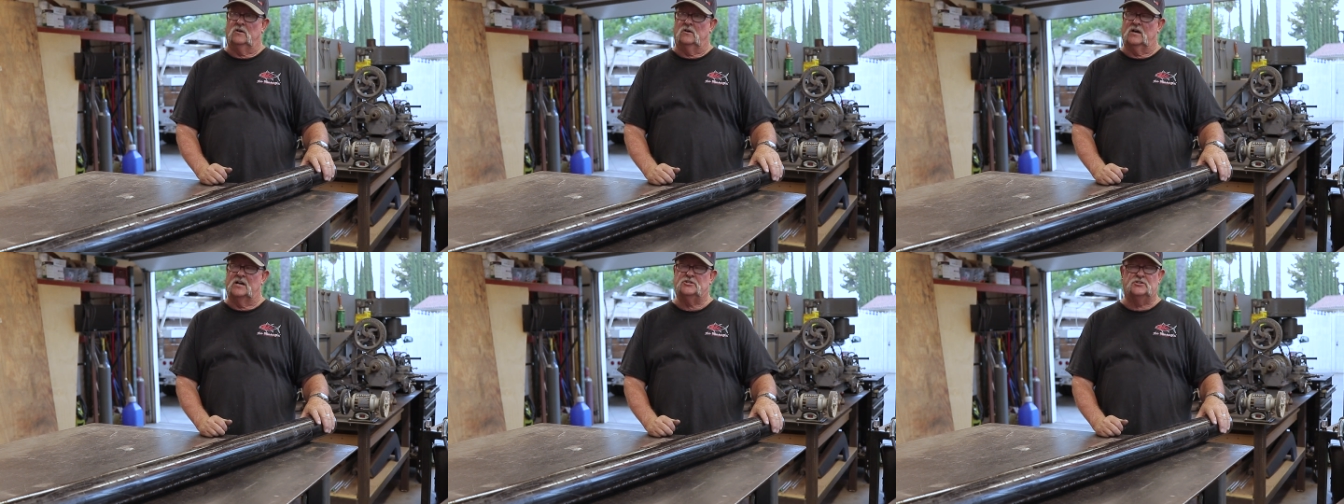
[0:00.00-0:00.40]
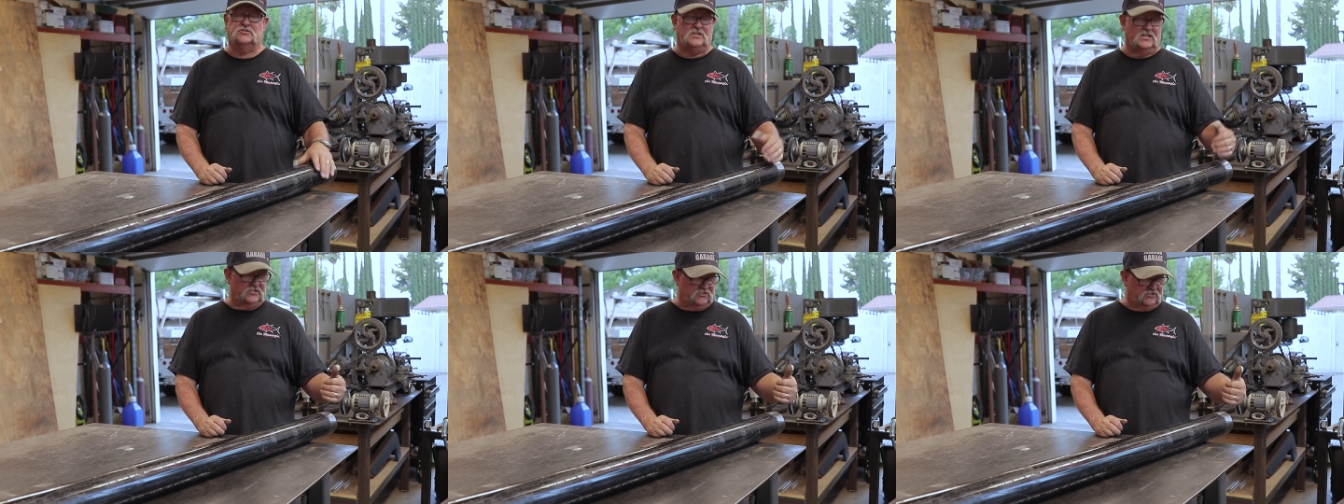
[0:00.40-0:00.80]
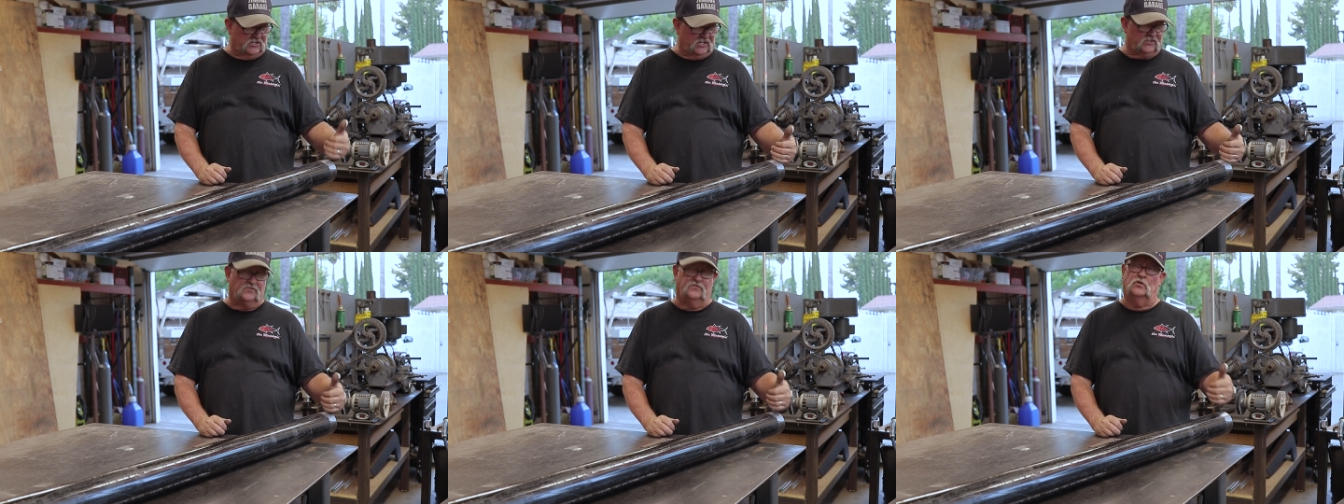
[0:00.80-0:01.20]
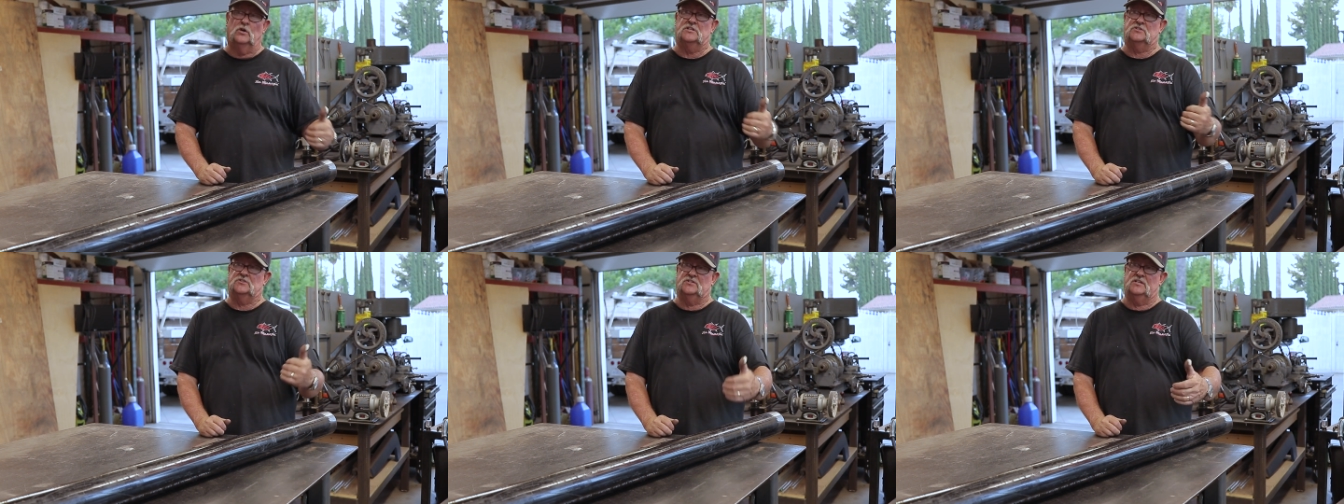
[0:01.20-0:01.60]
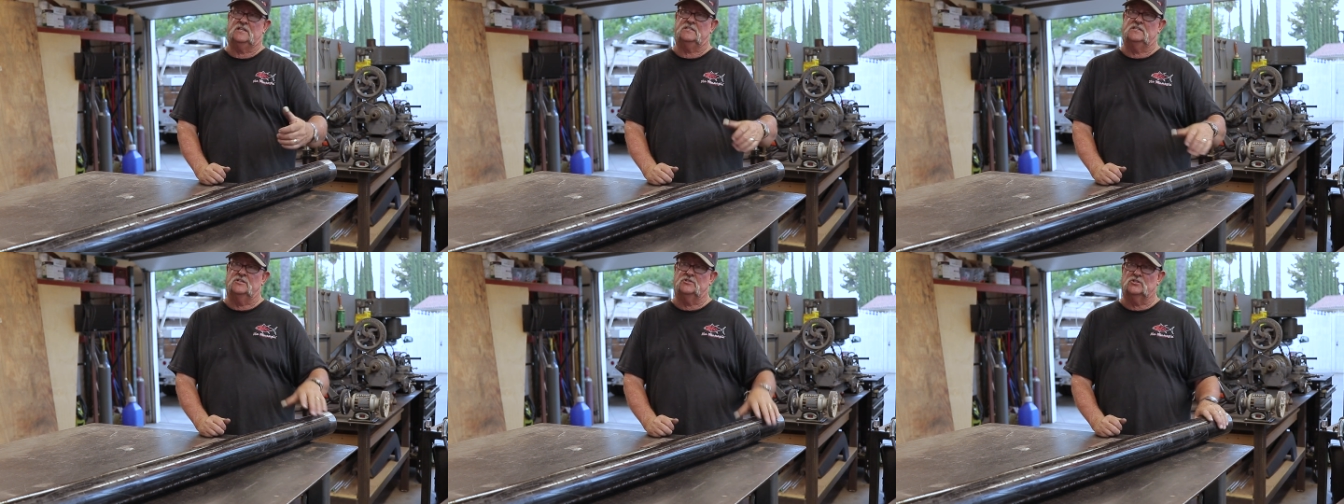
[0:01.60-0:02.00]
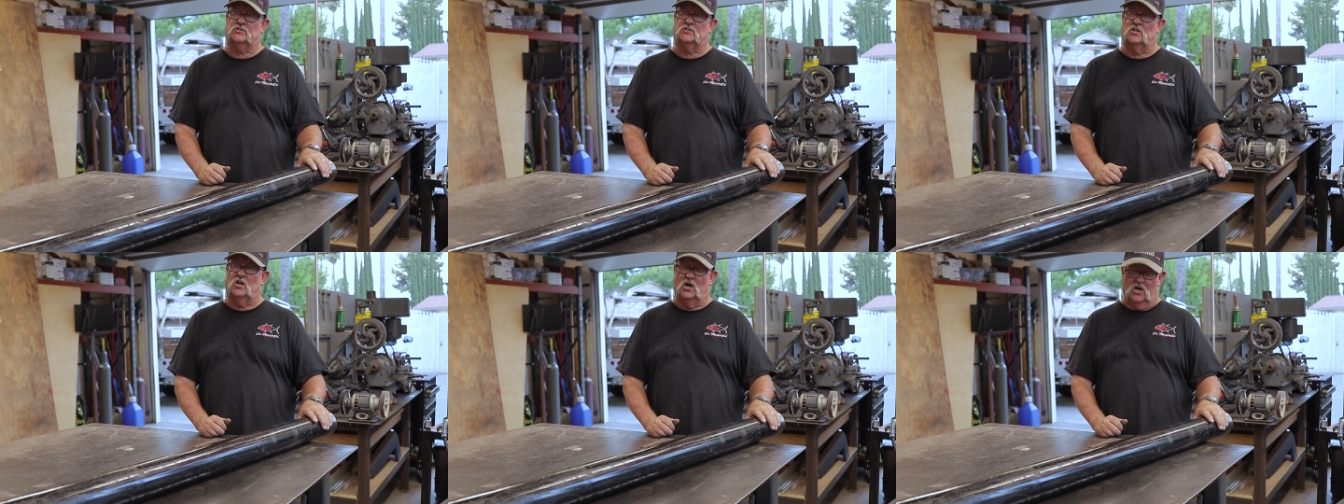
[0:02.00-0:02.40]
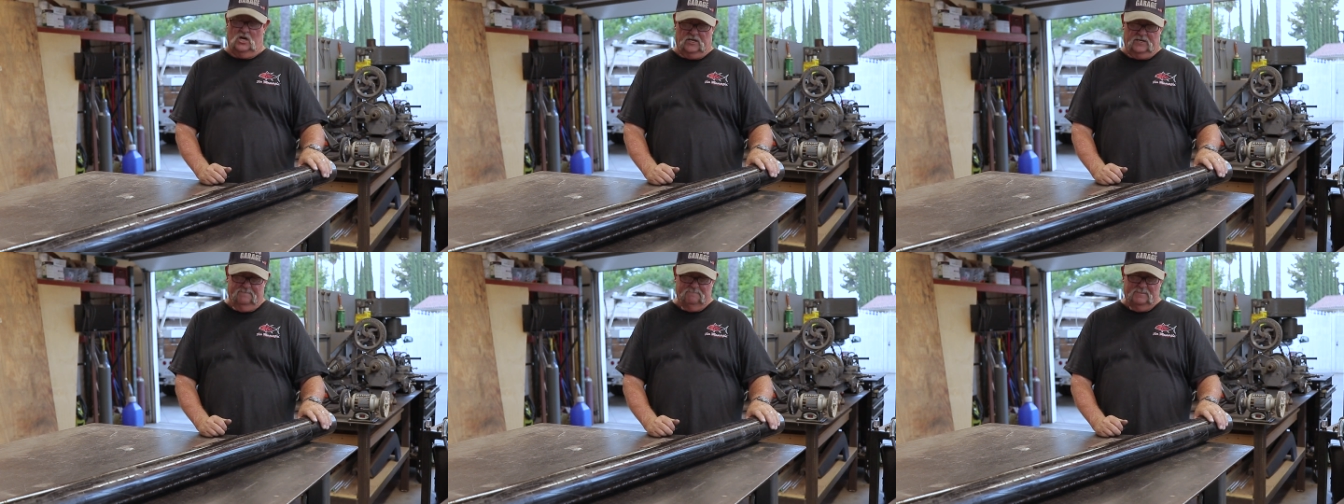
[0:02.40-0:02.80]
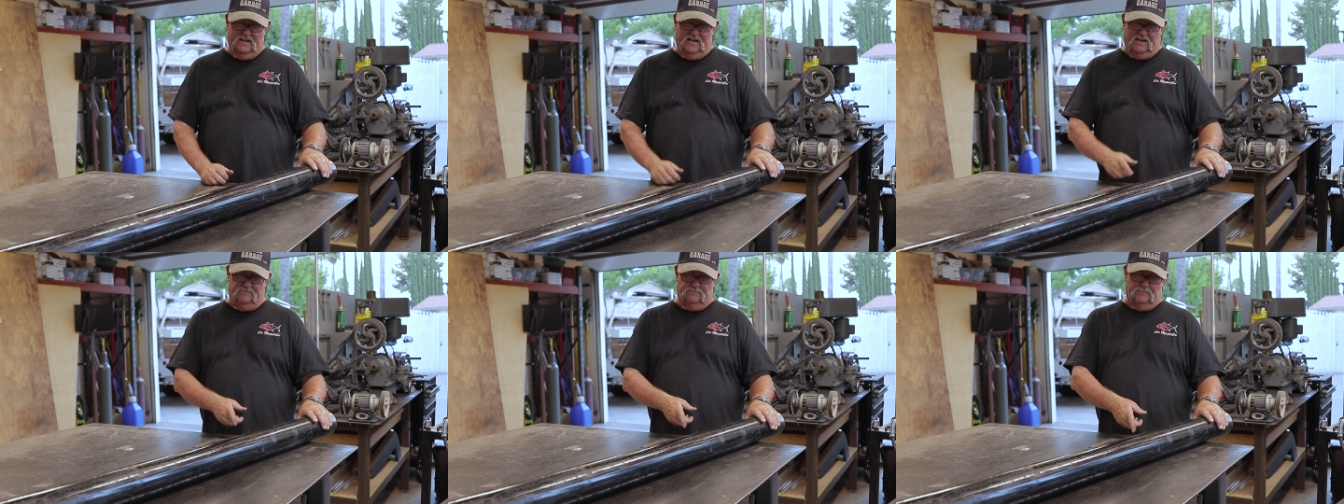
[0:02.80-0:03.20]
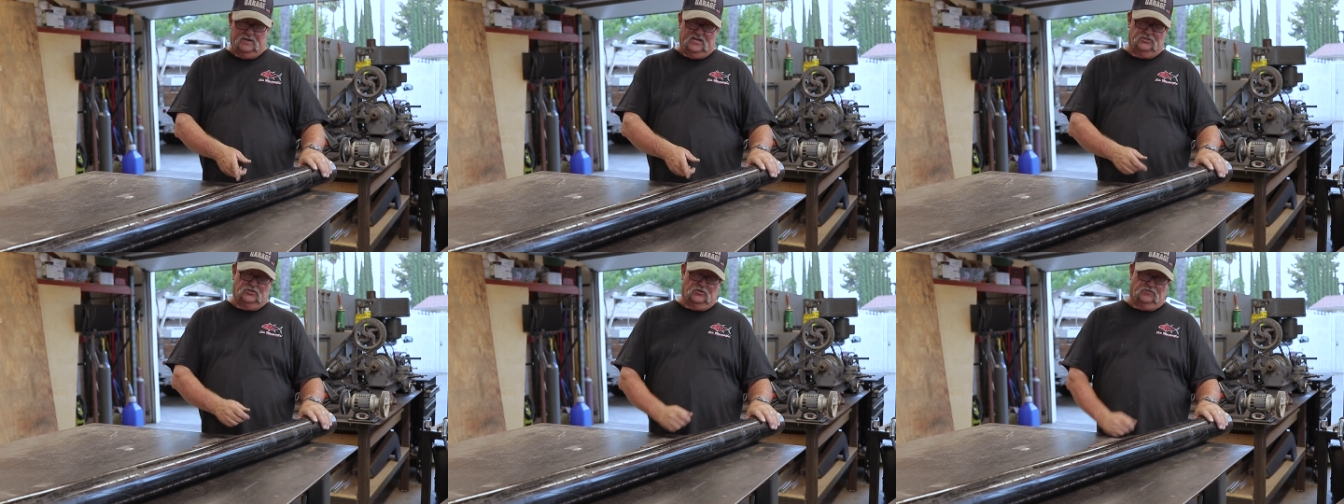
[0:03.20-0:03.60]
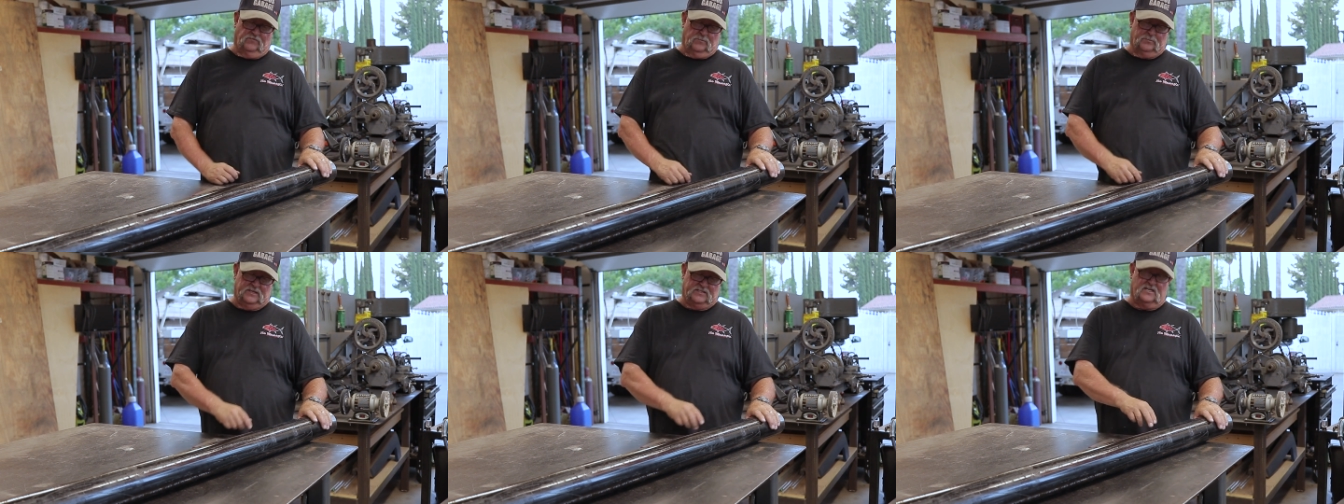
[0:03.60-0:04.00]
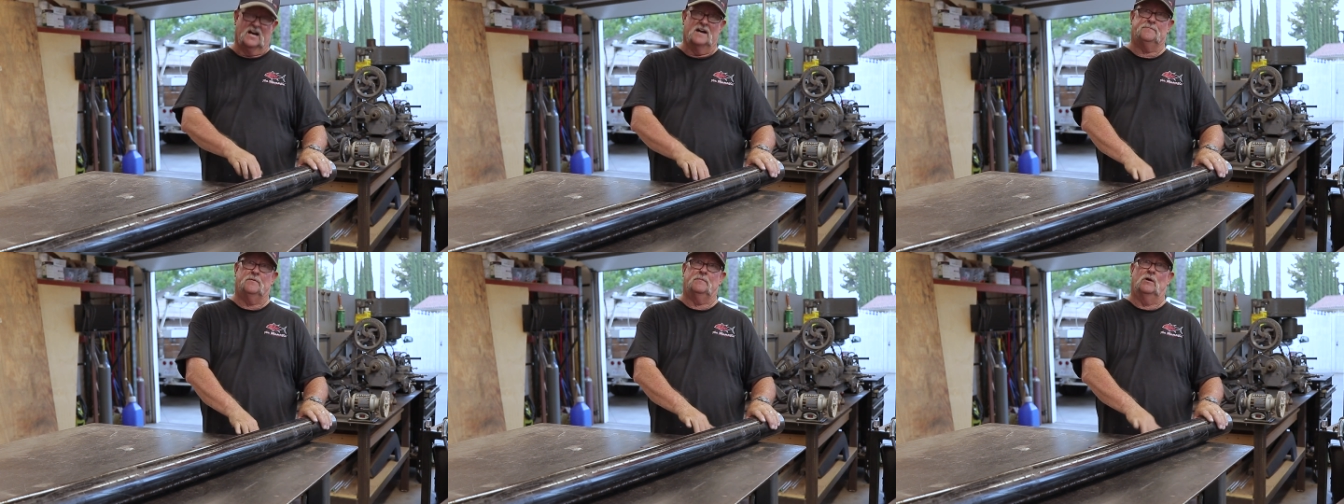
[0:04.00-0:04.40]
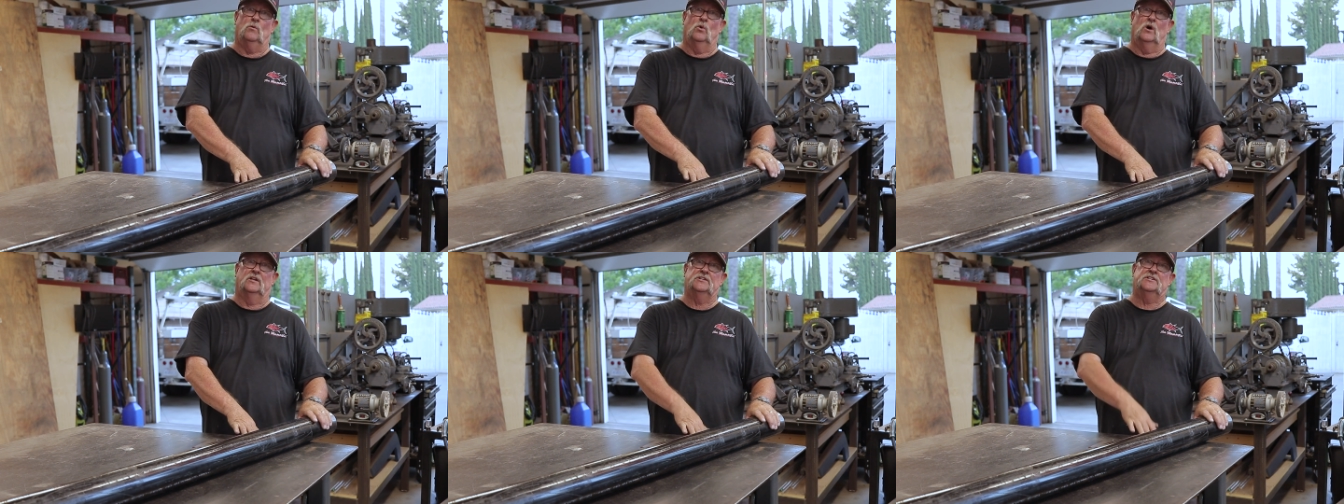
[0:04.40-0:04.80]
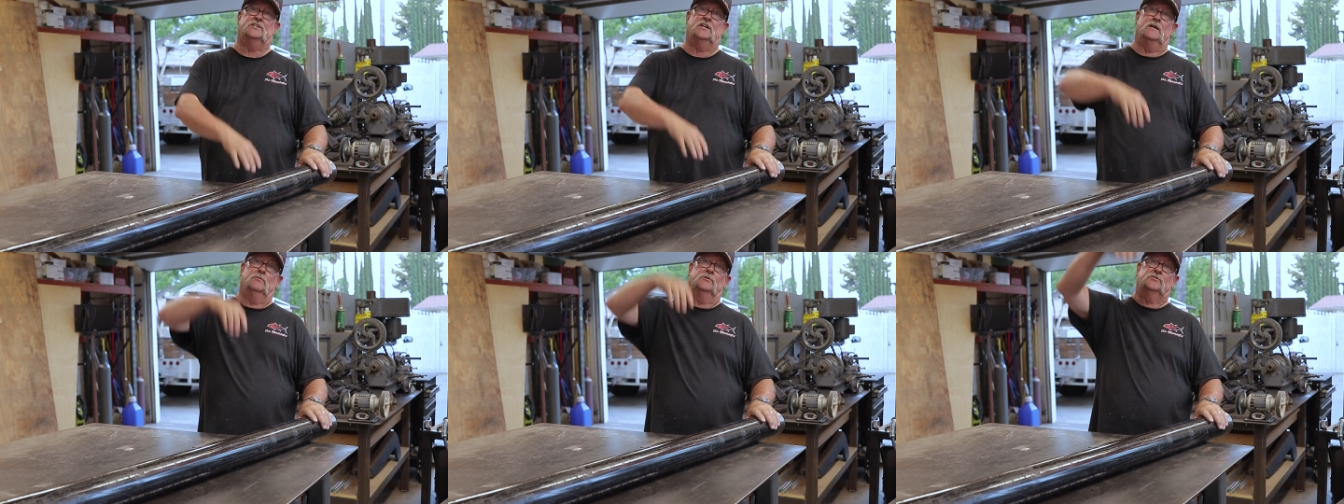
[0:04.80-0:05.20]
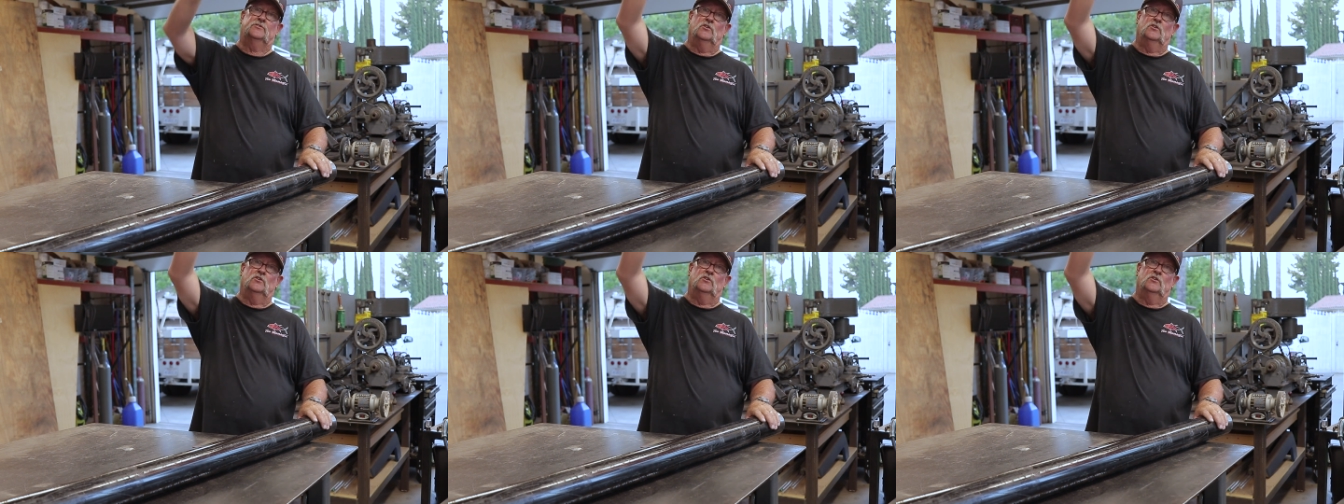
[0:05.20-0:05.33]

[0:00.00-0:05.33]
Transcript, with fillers: or I should say six foot six inches long I've measured from the top of my welding table